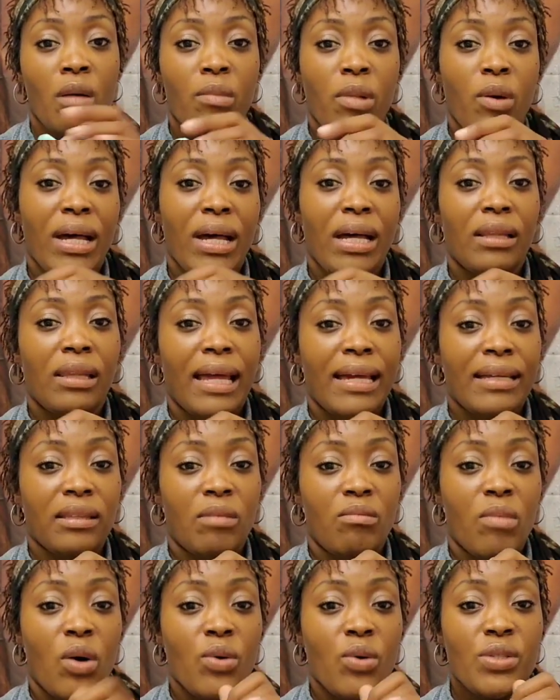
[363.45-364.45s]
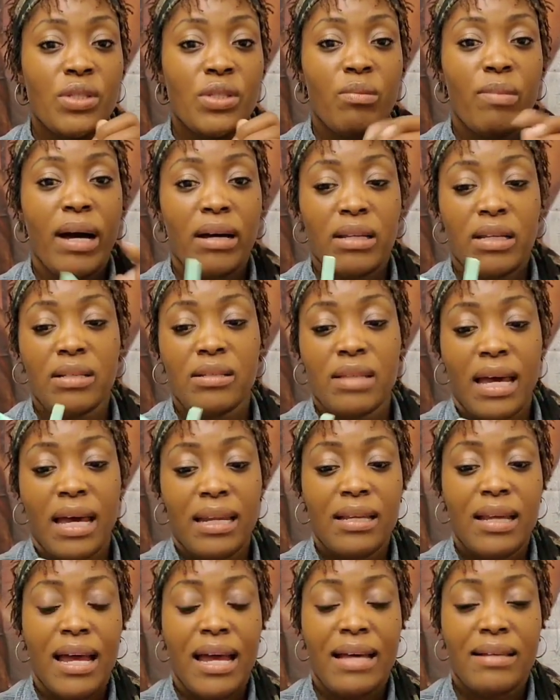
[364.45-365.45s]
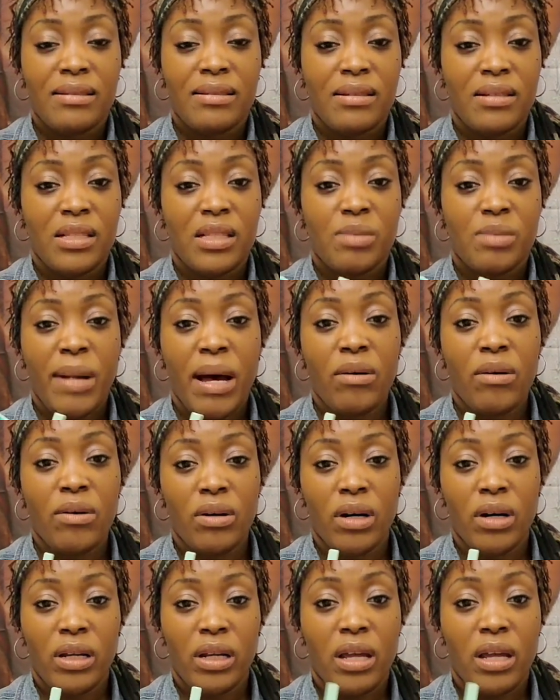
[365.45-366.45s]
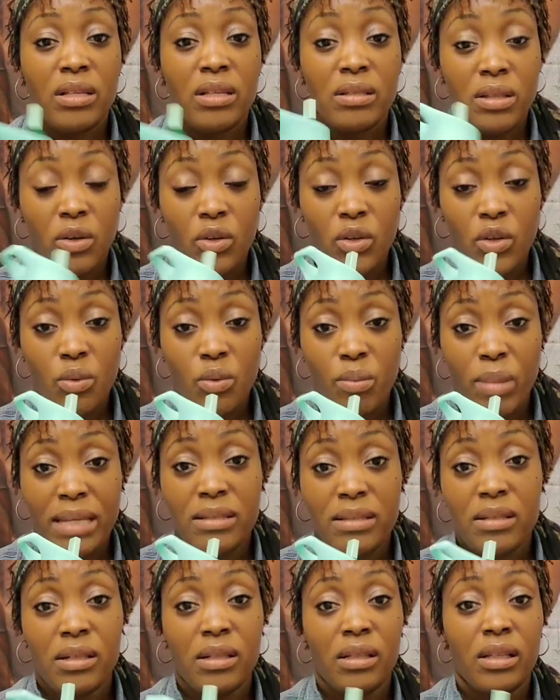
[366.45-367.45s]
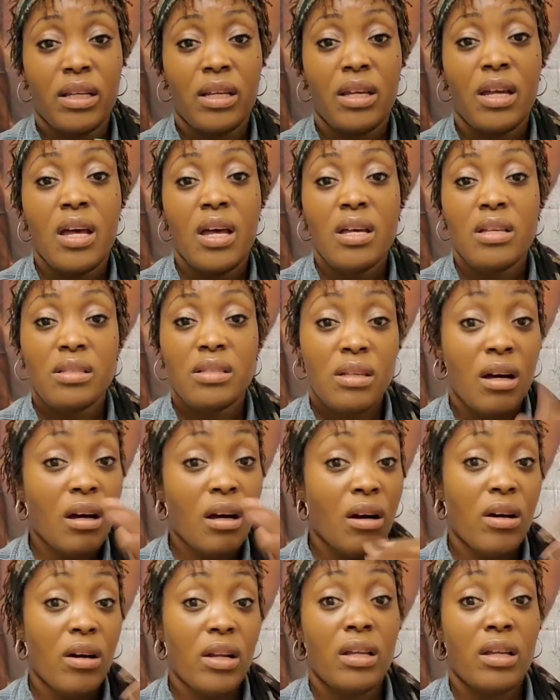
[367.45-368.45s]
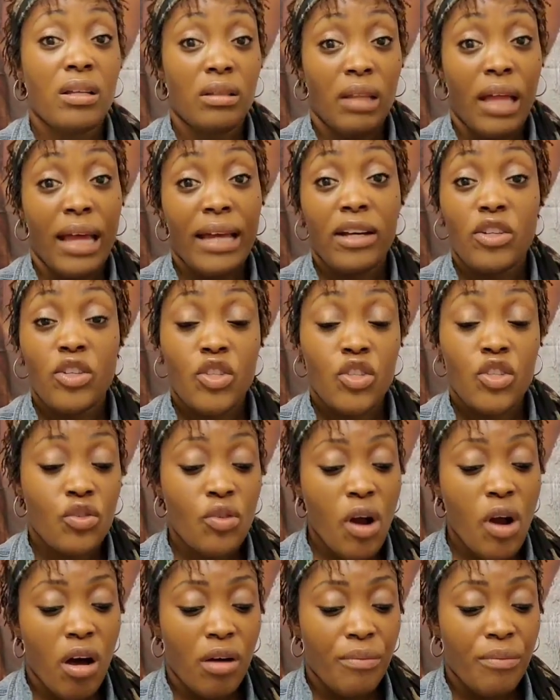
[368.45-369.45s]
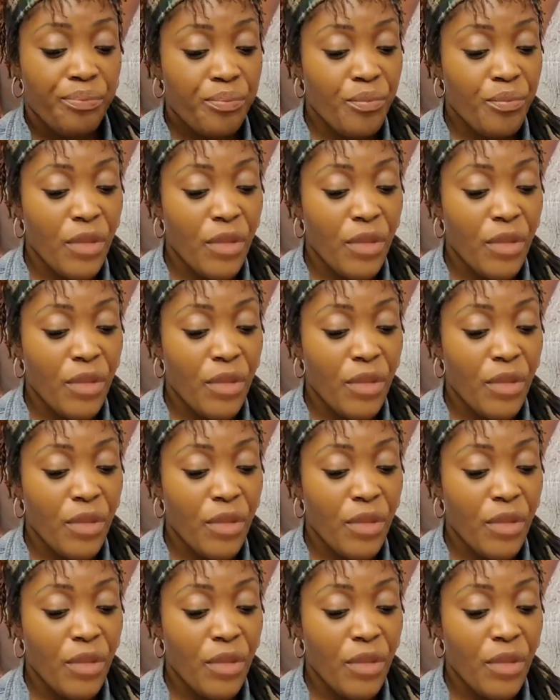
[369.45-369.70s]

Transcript: But what I like the most about it is that it has this spout on it. And so you basically suck on it like a straw.